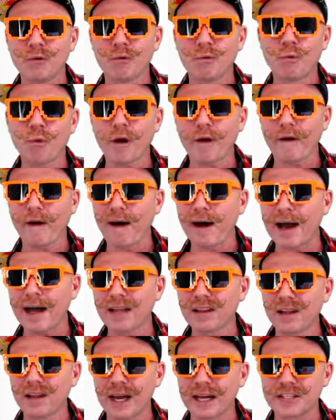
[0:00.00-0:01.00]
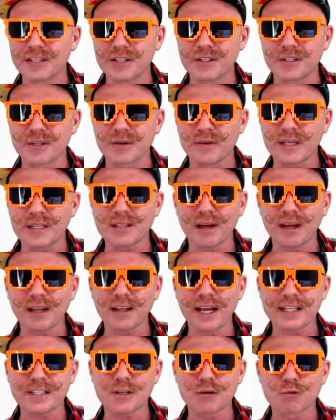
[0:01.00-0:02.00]
what I like to do is I
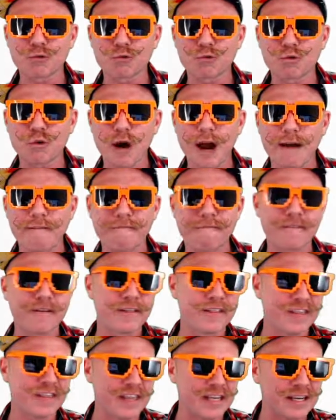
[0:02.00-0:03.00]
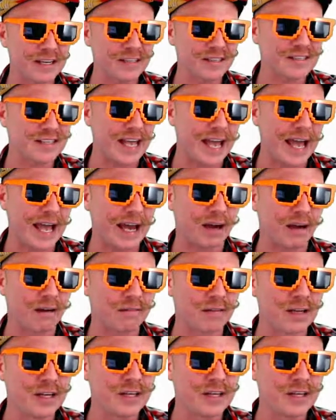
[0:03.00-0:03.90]
like to rough things out.